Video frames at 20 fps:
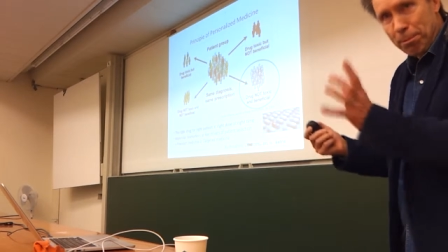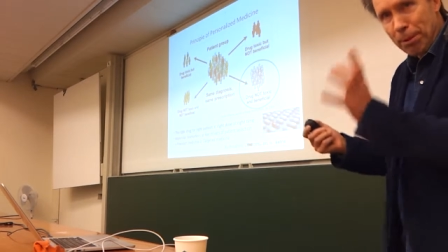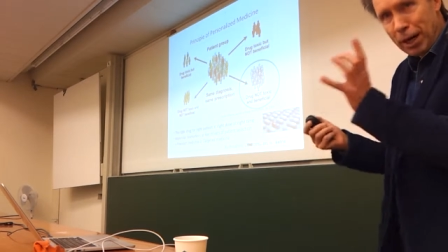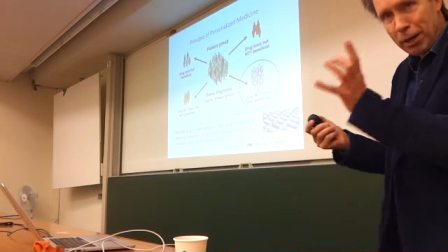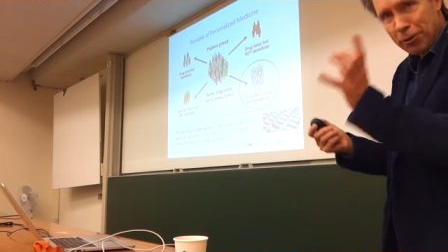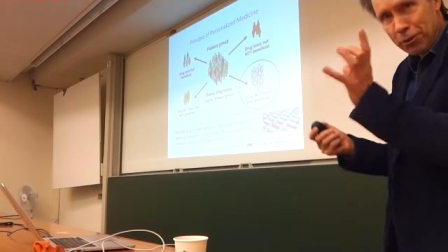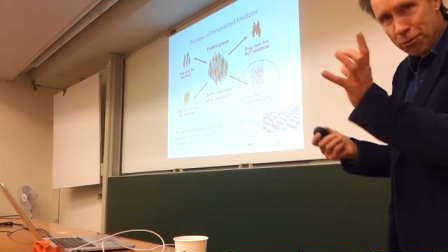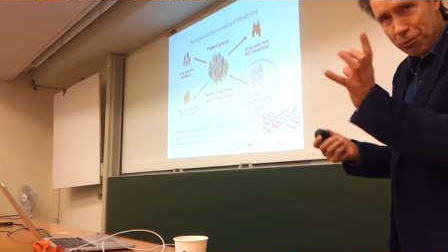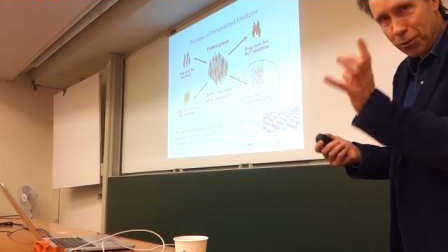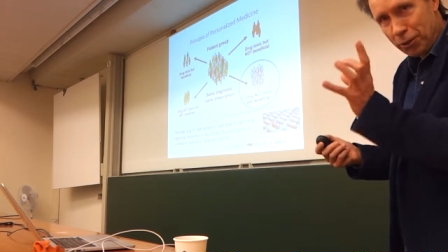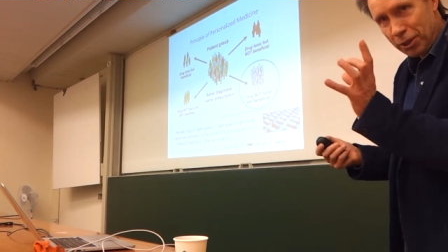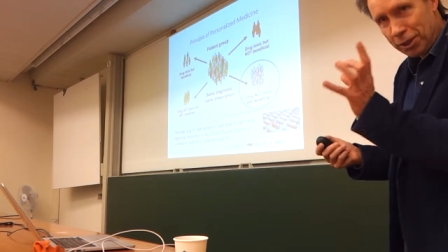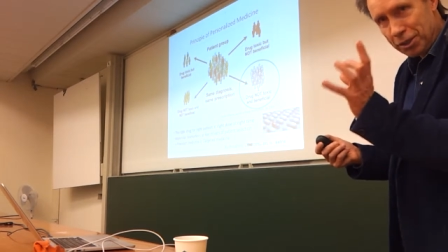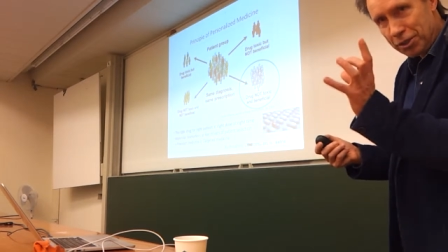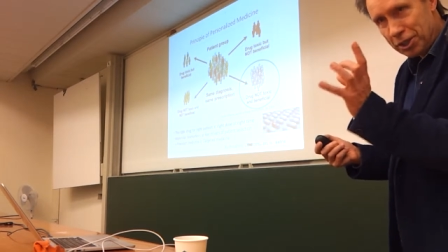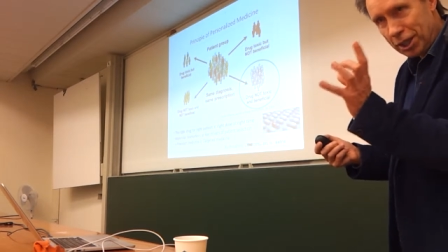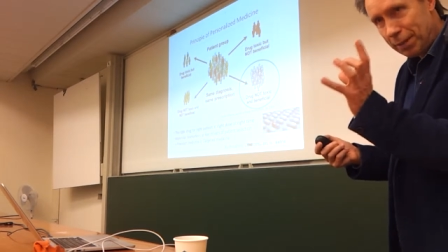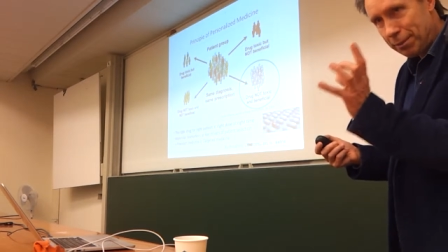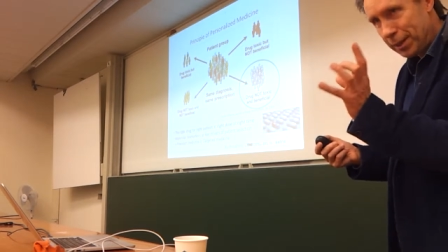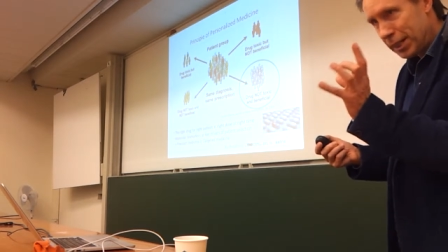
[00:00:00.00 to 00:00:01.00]
bound to fall in the
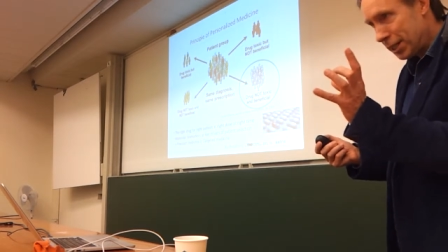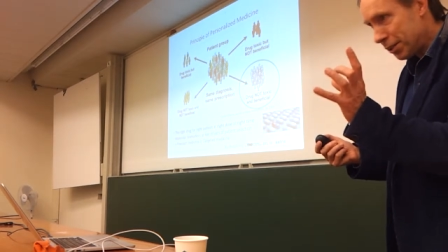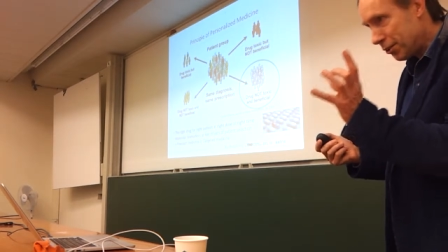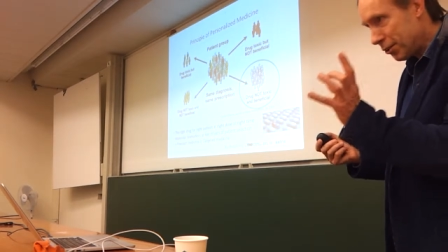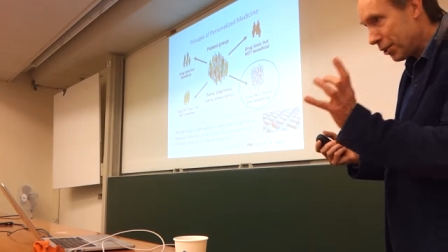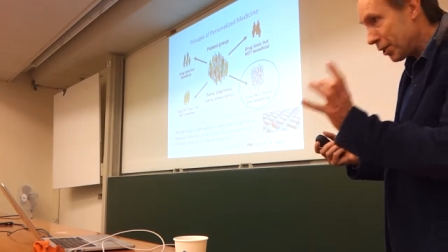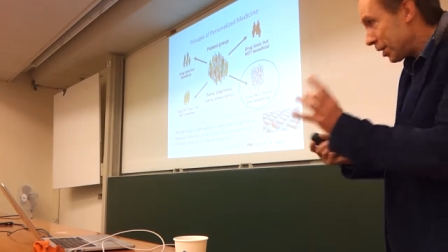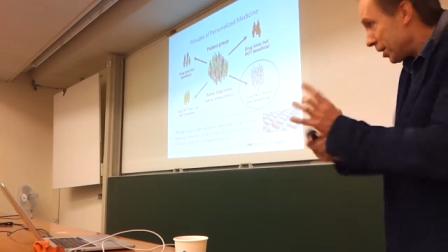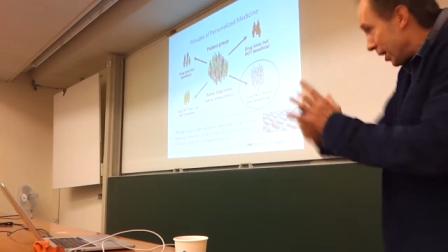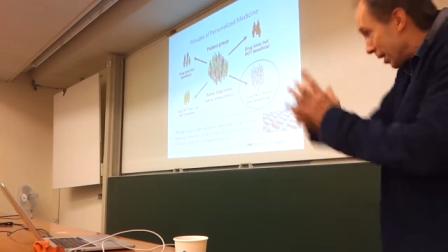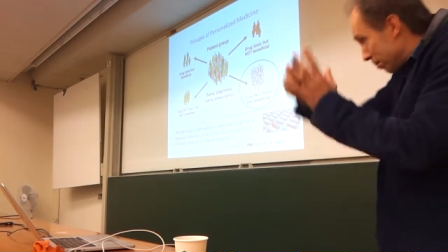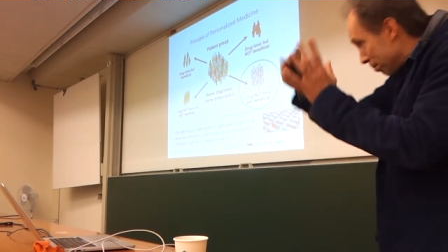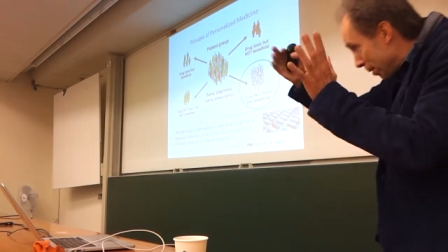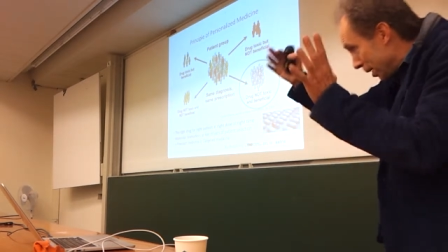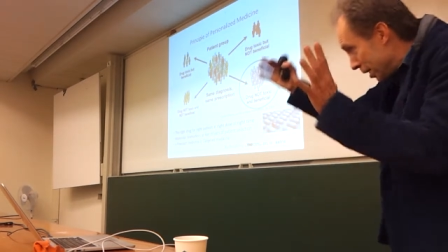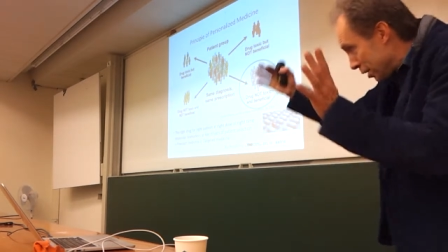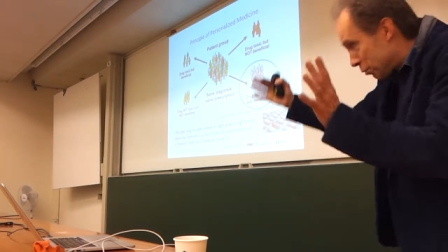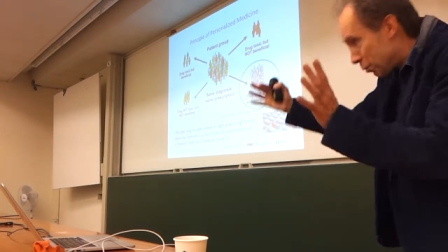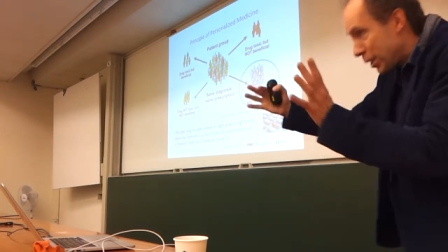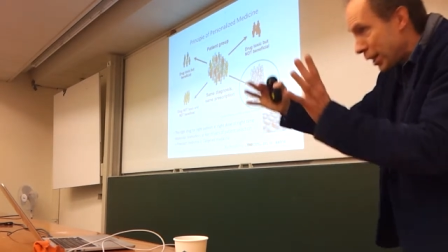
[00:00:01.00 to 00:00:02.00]
same category. And that
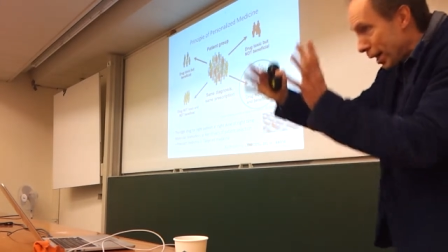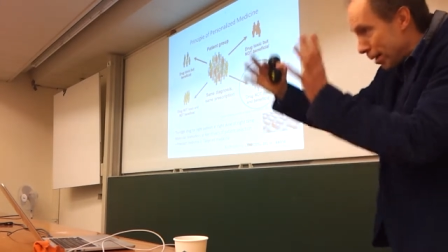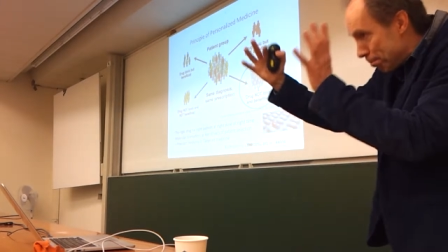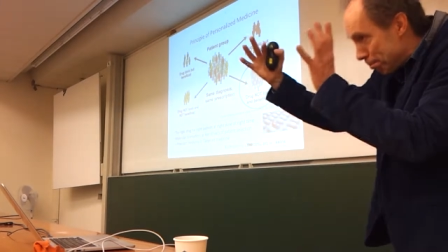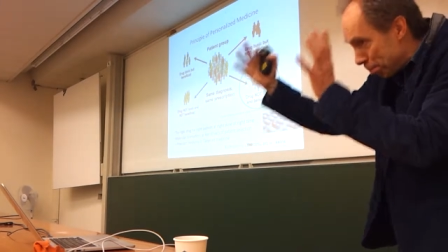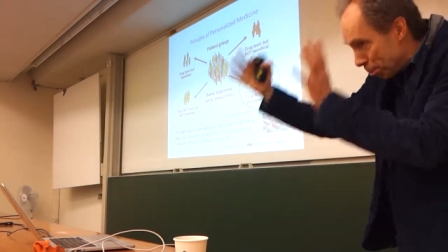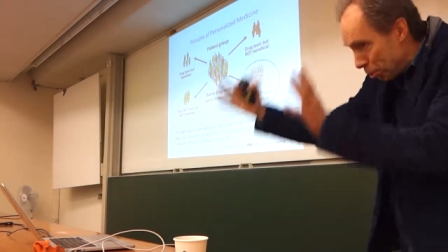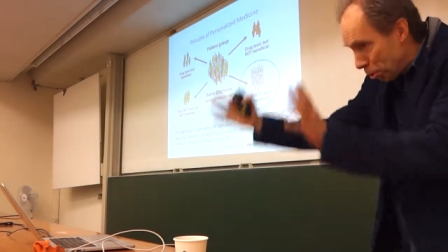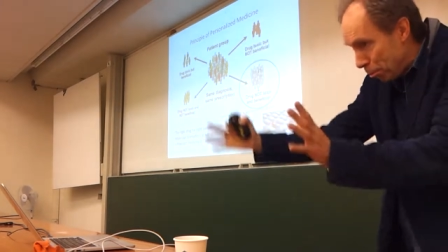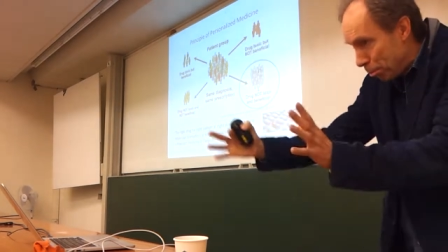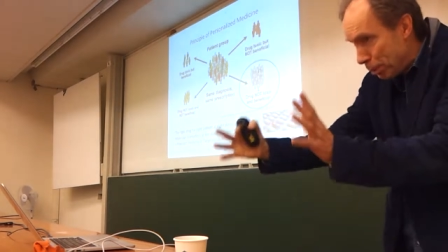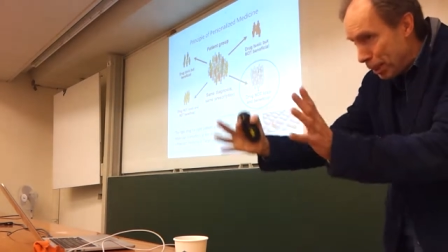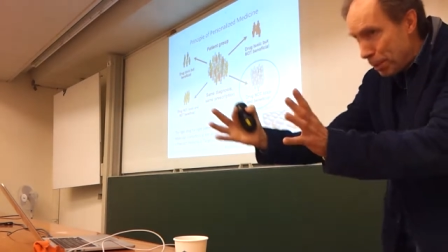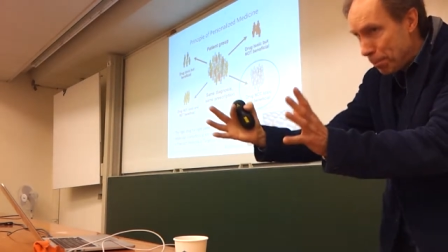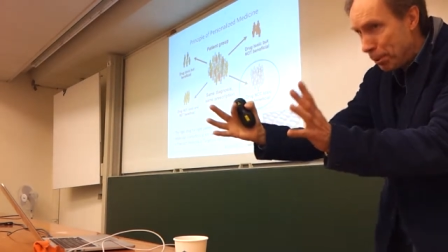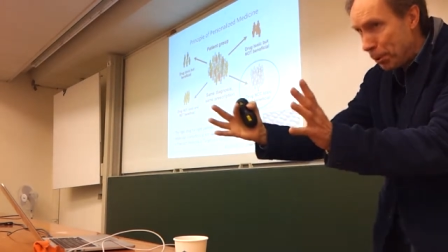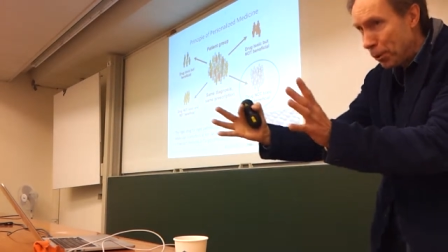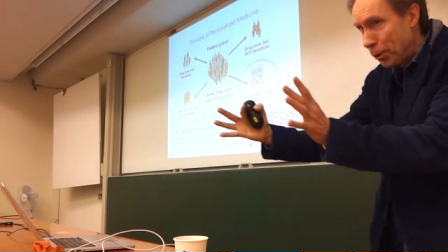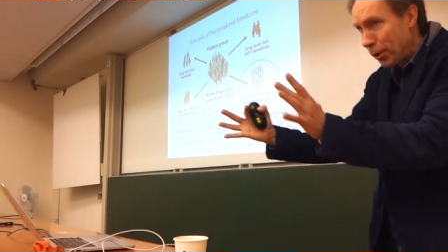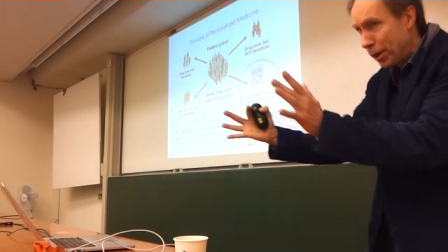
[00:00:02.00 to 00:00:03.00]
means we can pool
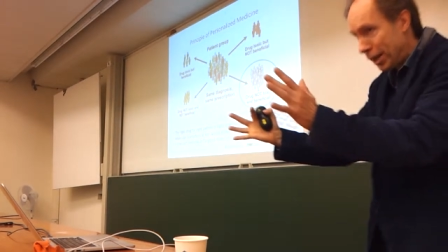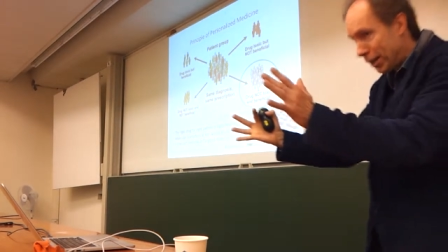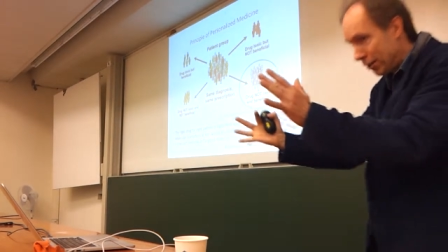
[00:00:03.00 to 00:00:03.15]
people